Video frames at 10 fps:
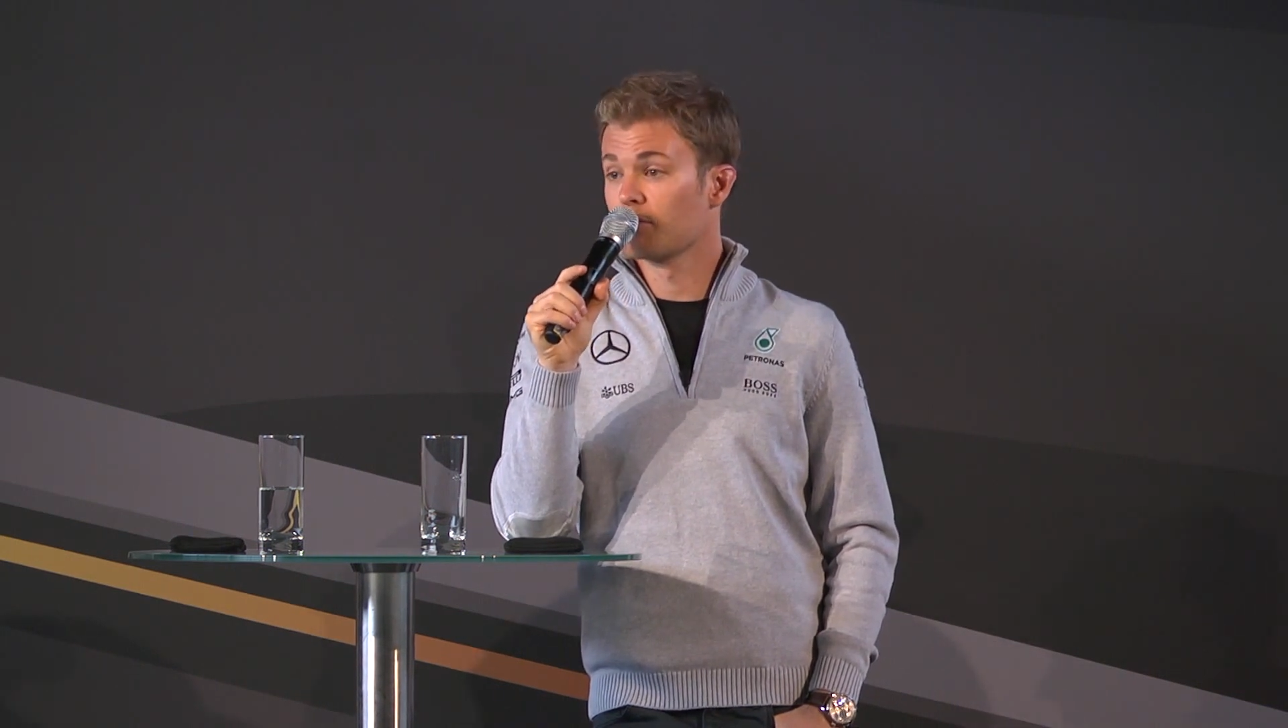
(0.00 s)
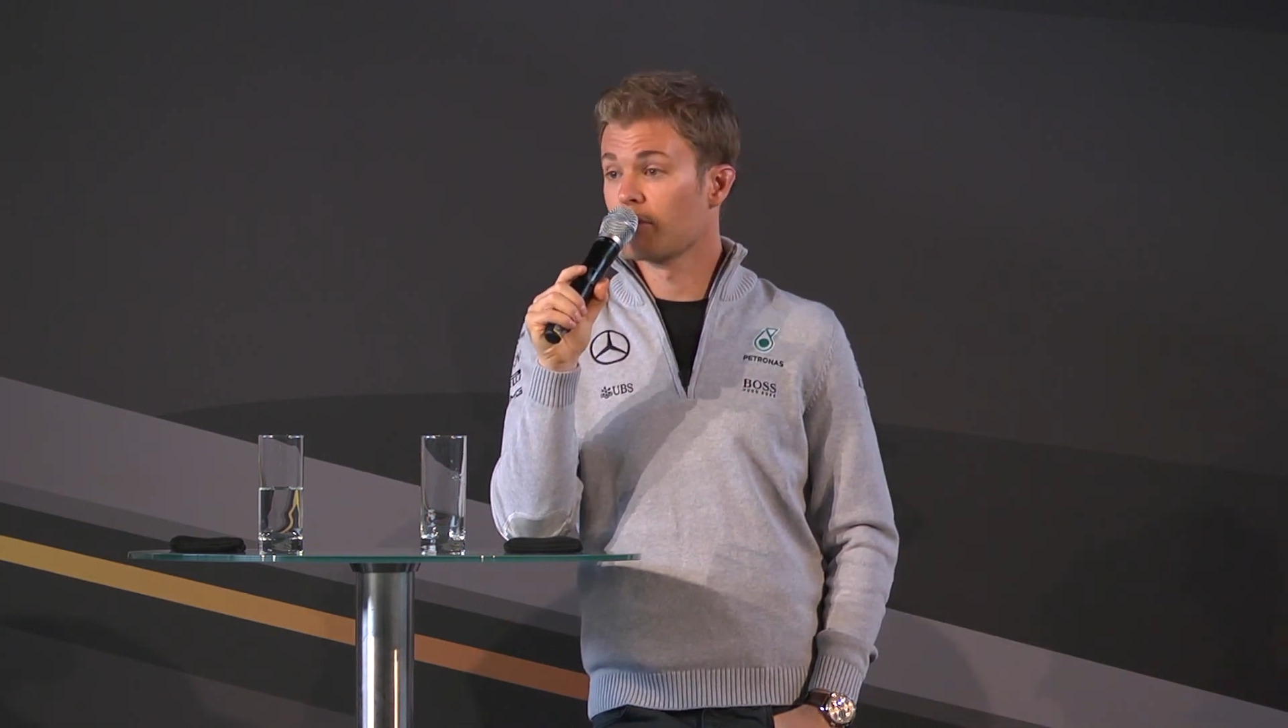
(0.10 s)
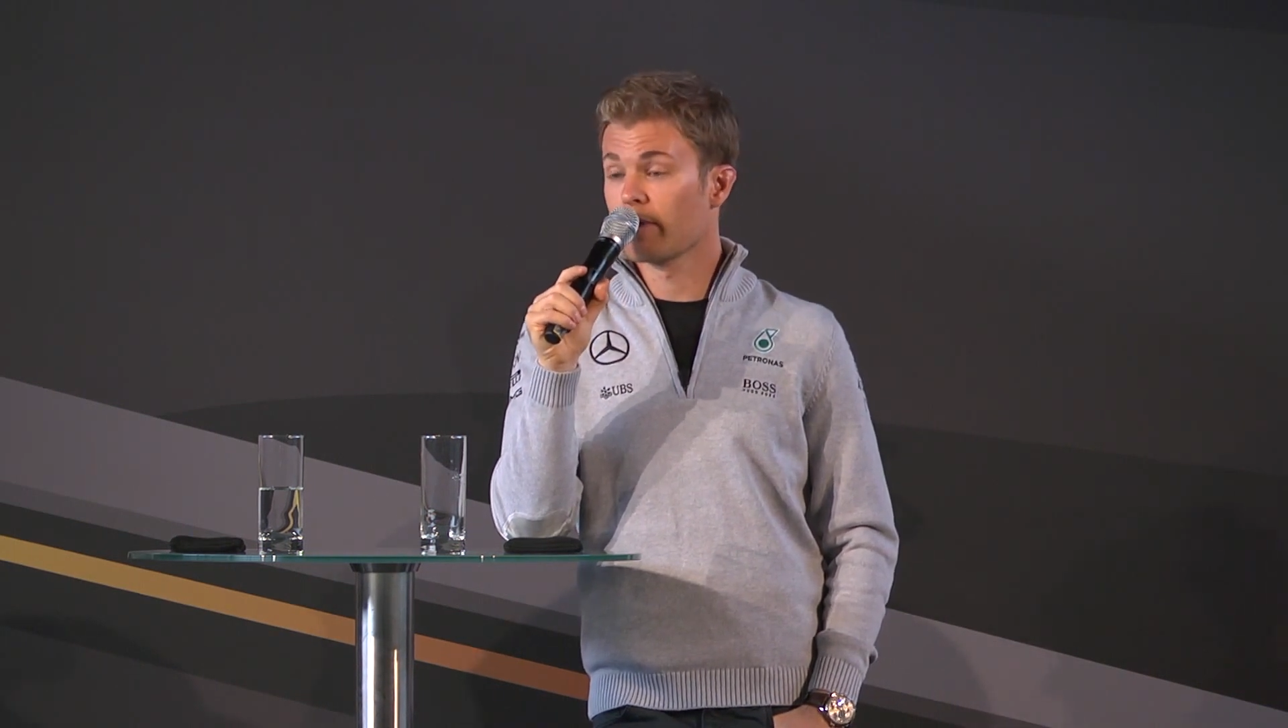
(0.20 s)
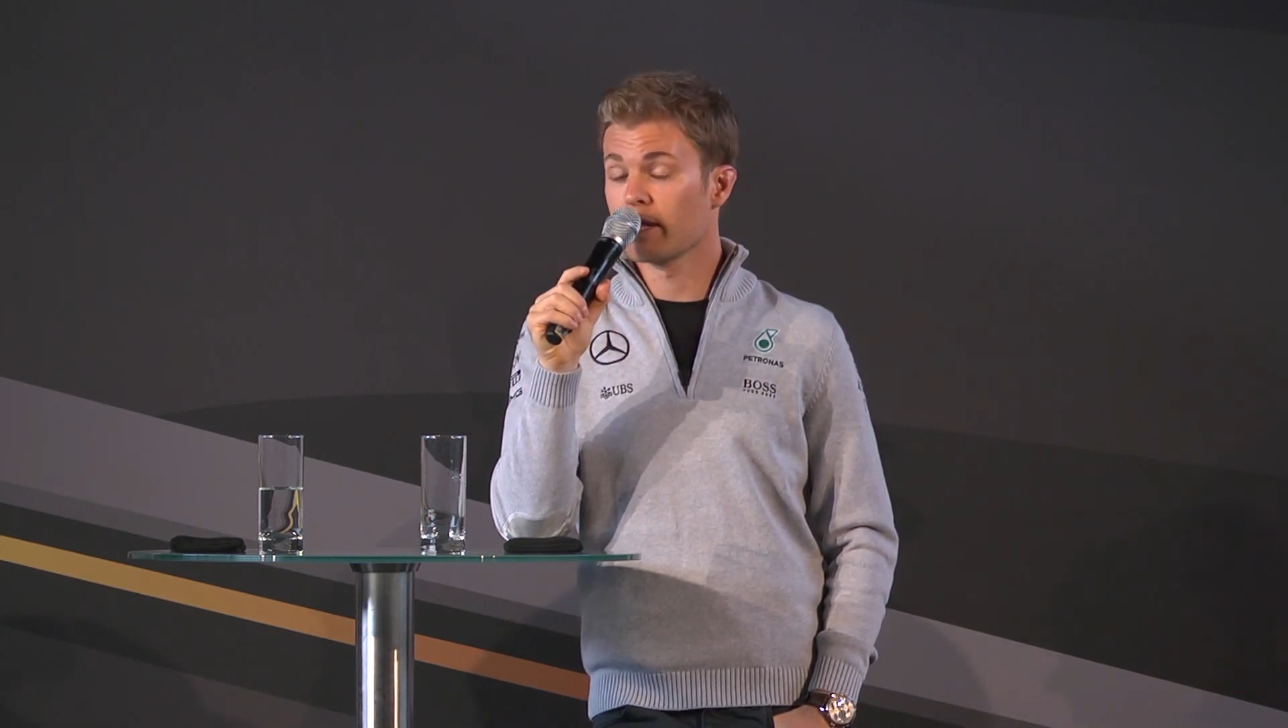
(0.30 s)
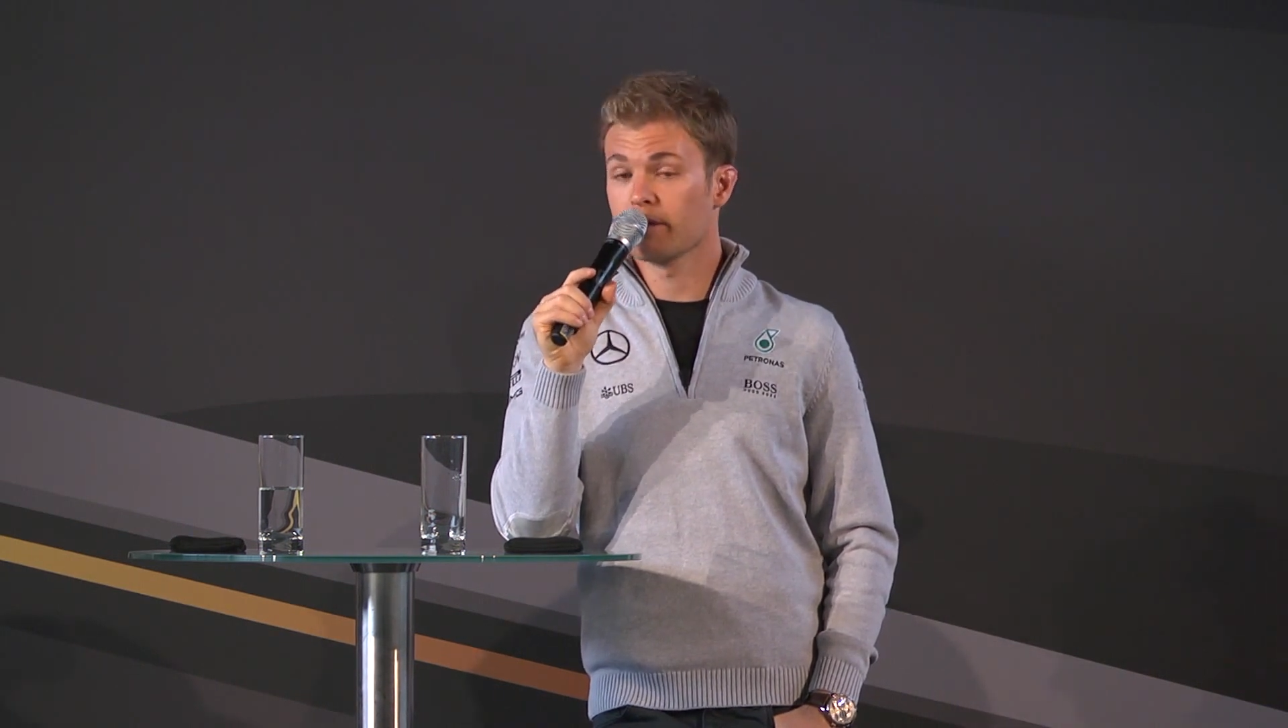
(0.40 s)

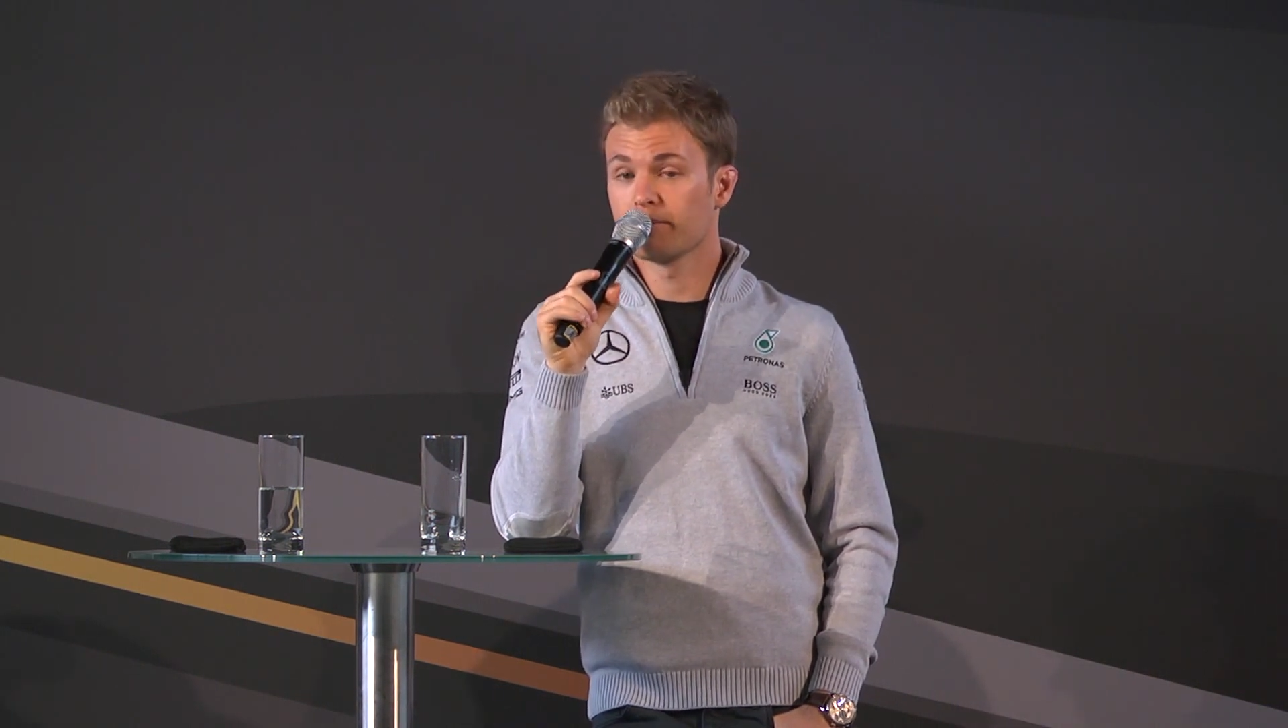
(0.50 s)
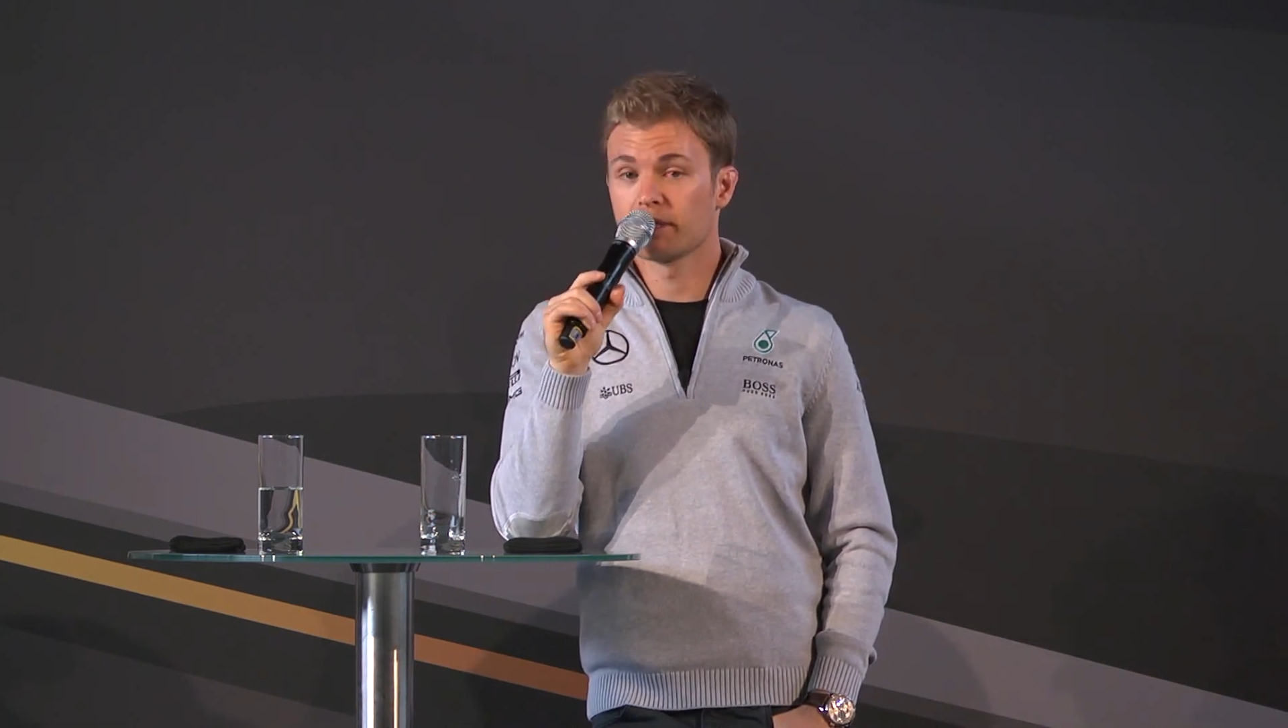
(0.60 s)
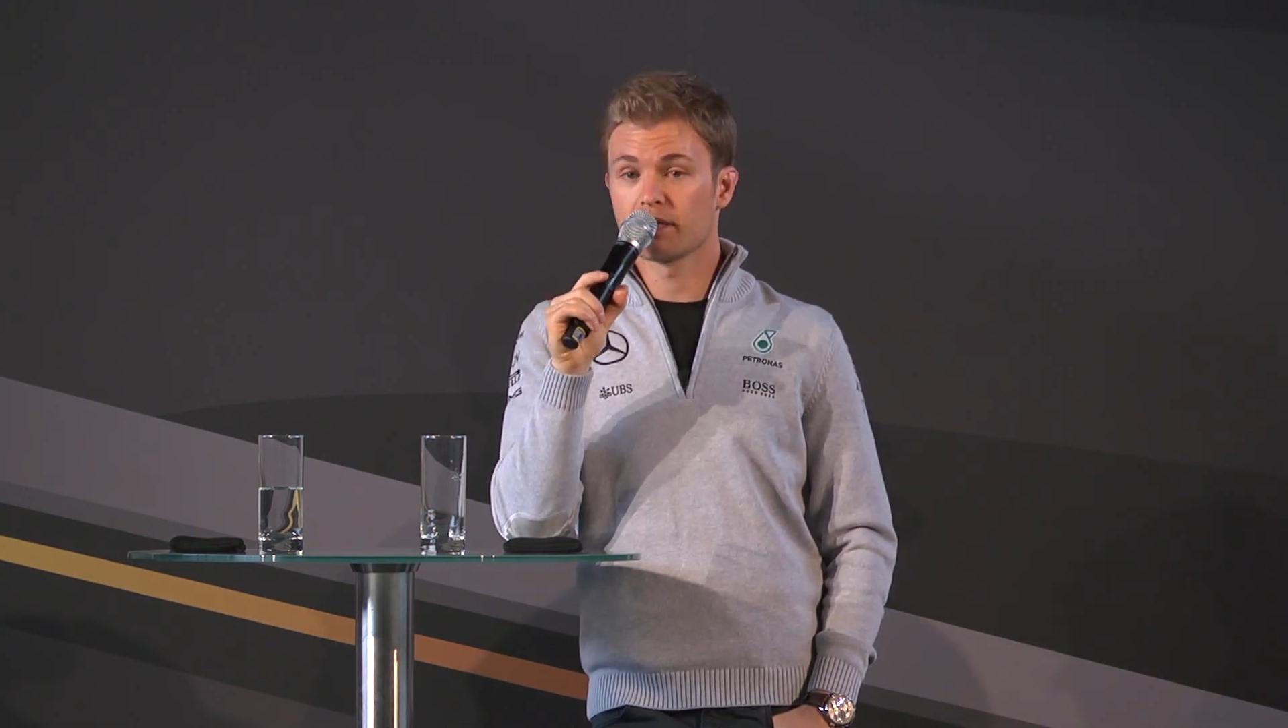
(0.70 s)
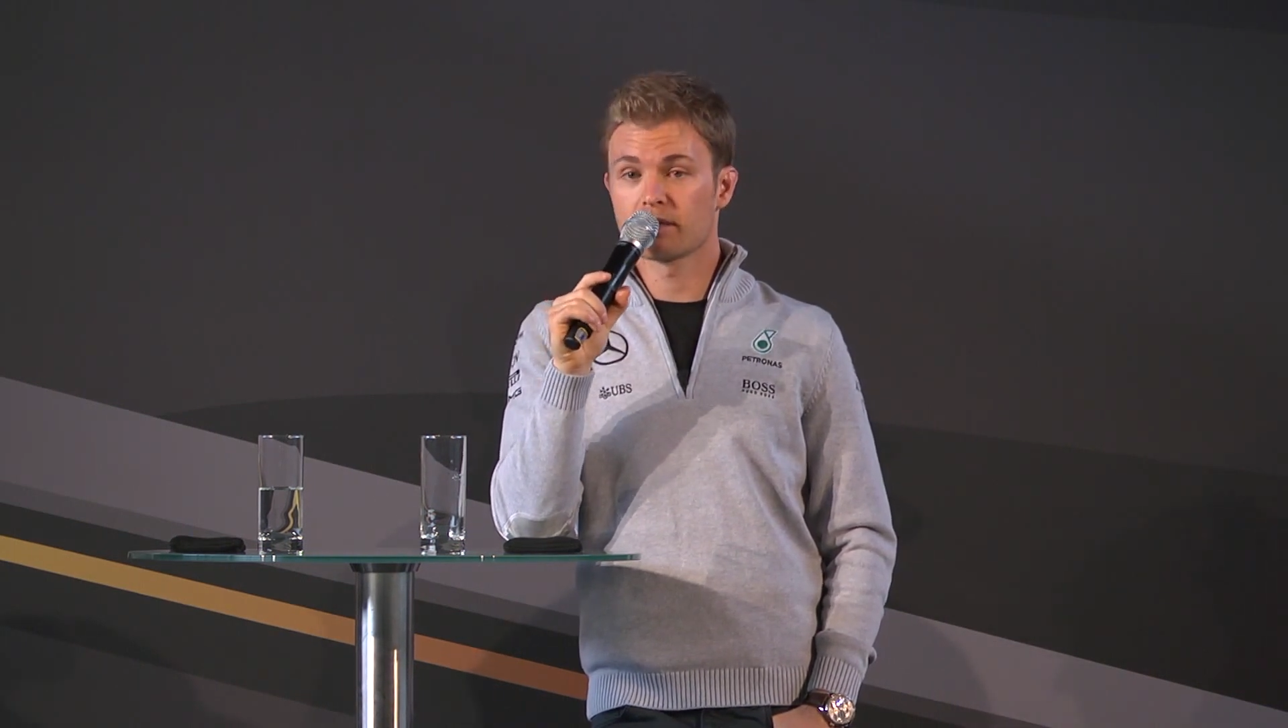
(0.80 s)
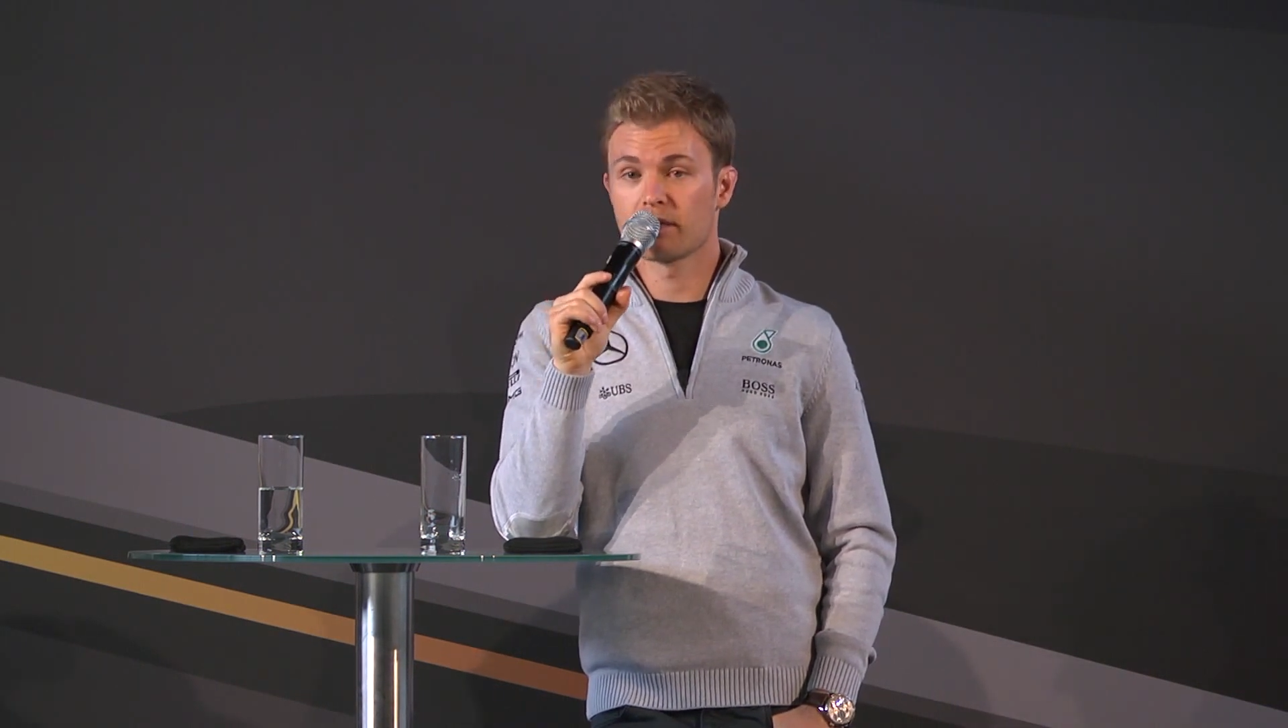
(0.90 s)
Pirelli
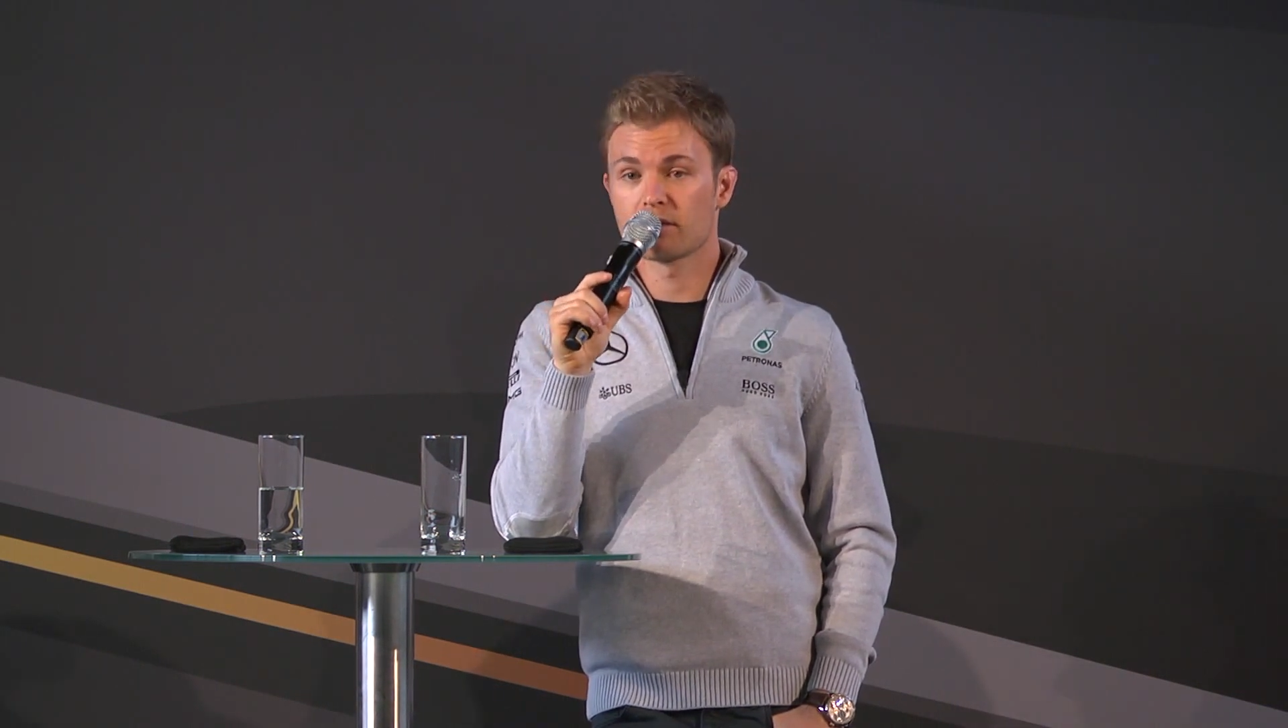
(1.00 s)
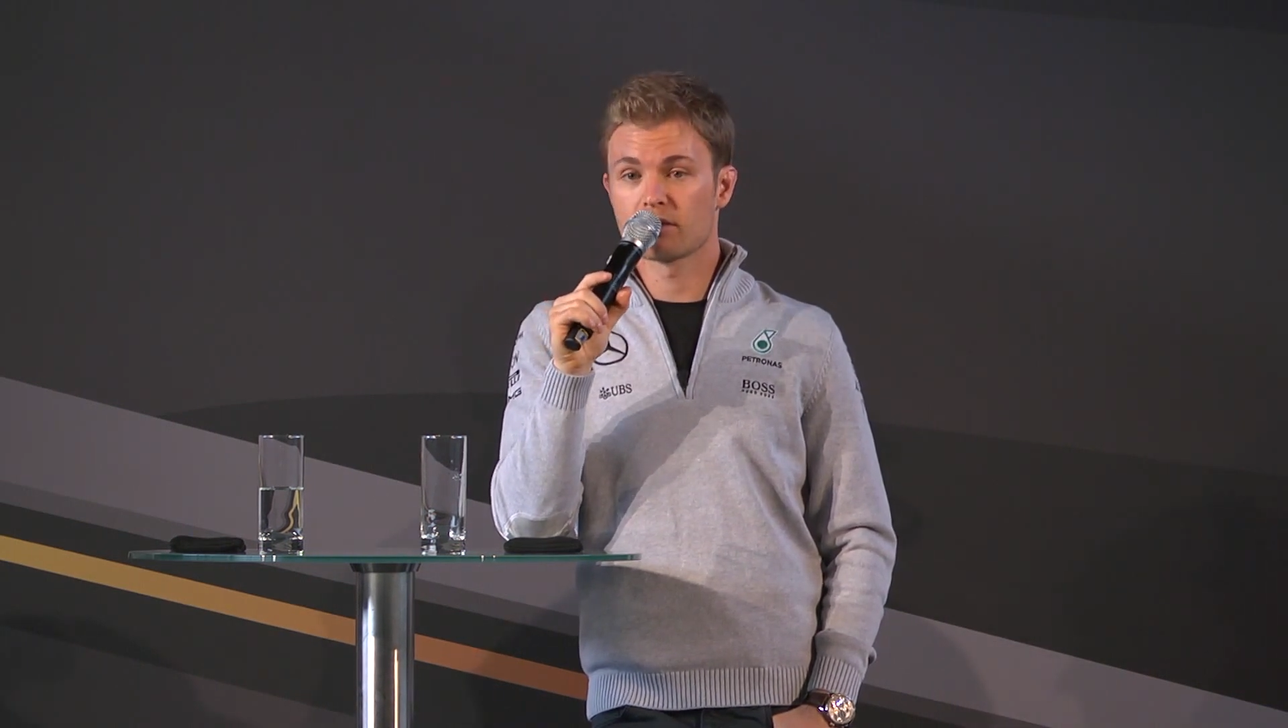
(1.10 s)
in that sense.